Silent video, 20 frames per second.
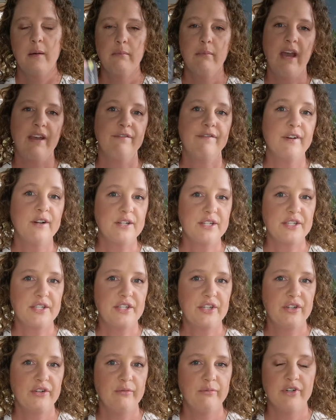My
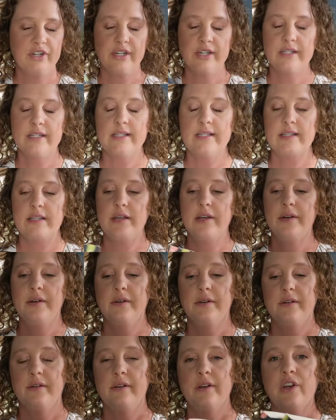first two books,
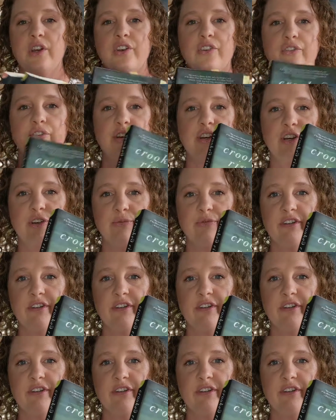Crooked